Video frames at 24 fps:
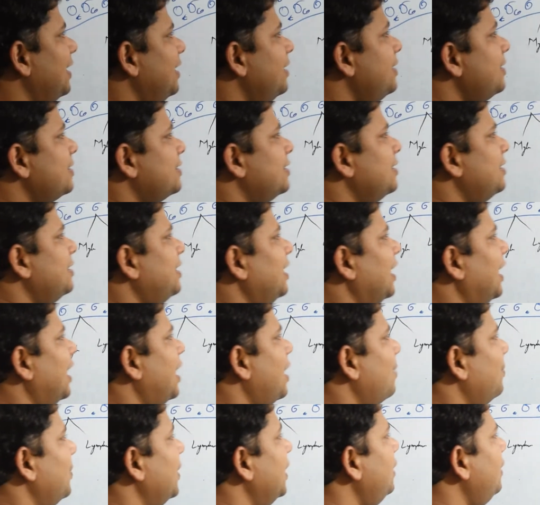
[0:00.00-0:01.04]
induction
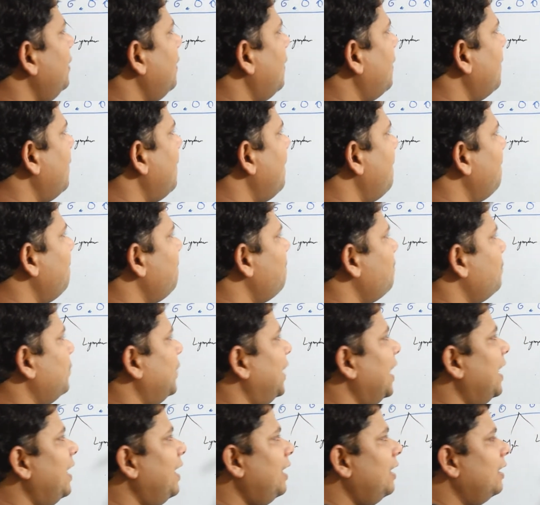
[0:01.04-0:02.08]
therapy,
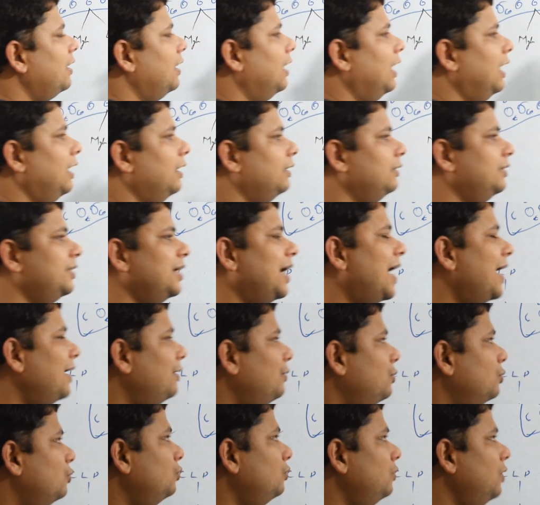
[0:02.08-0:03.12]
they try
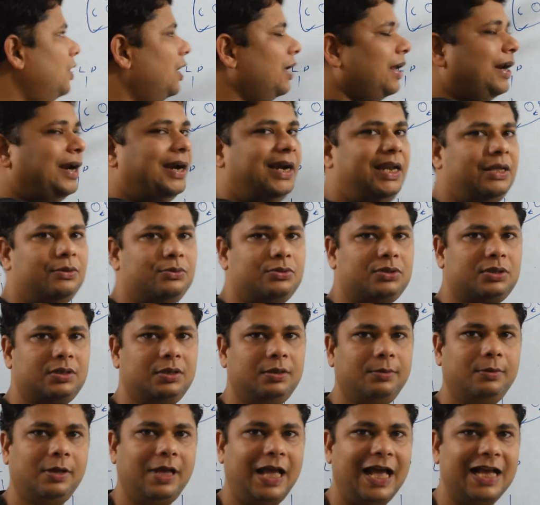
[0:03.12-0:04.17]
to reduce
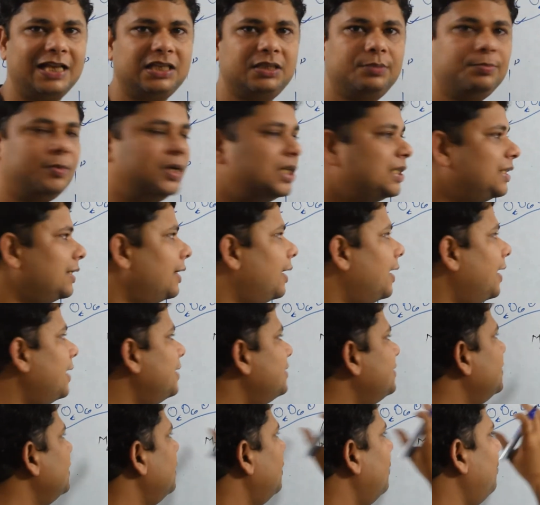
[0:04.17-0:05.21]
as much
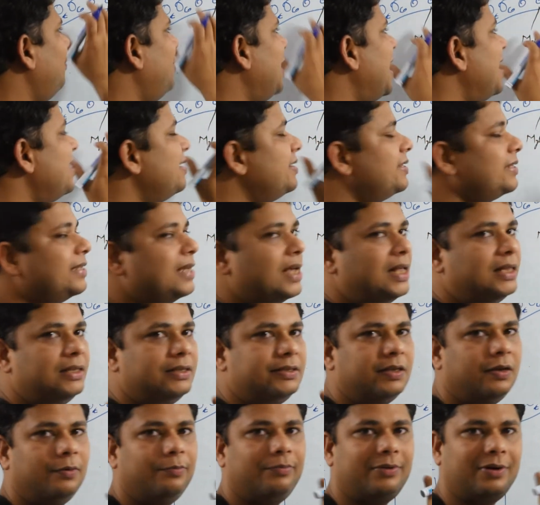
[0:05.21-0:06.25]
as blast
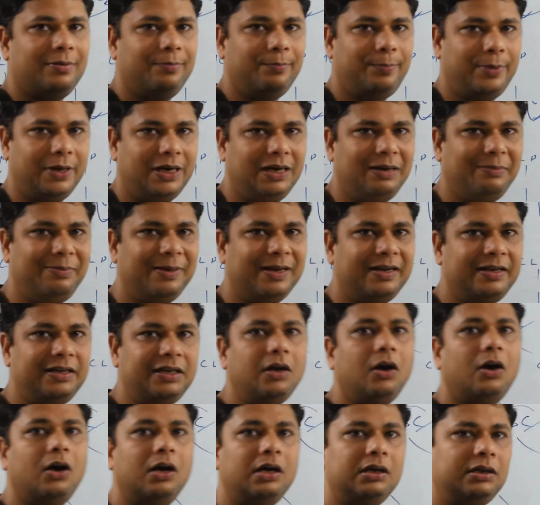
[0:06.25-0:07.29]
cells from periphery
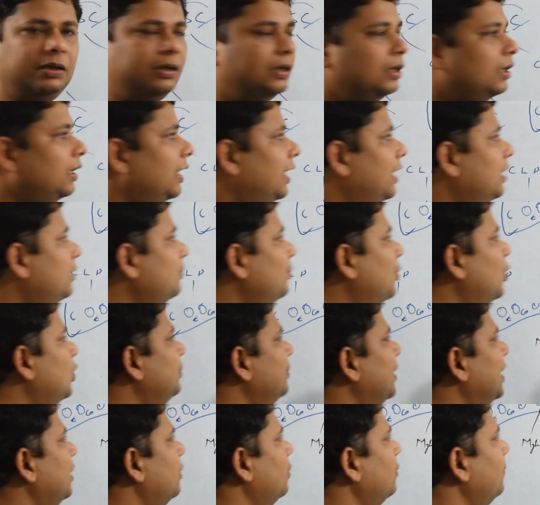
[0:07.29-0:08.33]
or in bone
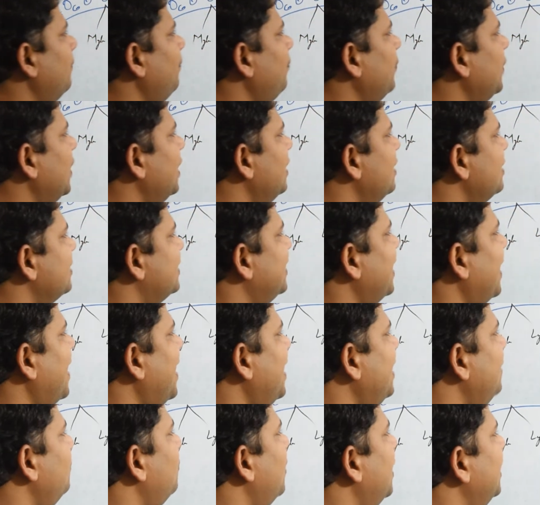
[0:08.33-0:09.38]
marrow.
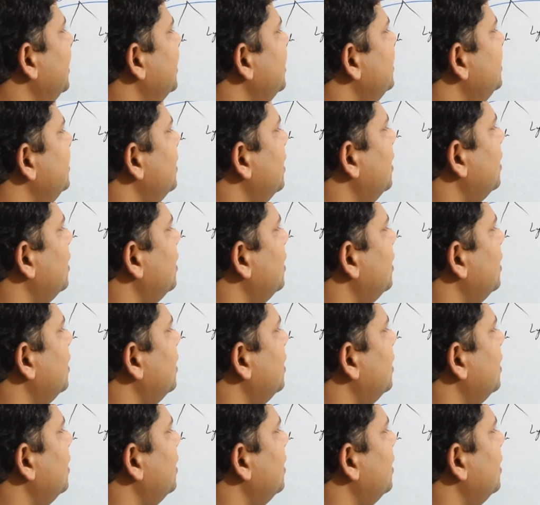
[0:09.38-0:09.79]
Second one is